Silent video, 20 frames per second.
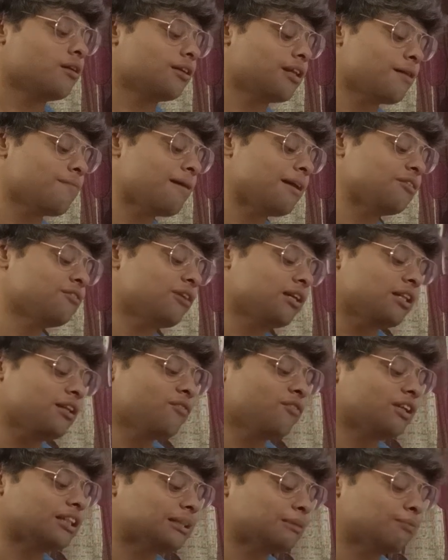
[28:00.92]
Remettre in
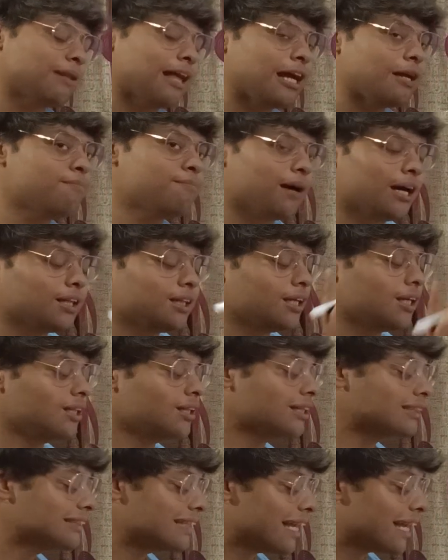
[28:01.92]
the first blank, party
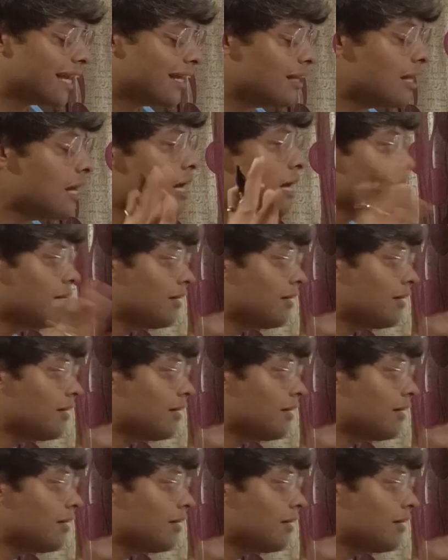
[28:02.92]
in the second.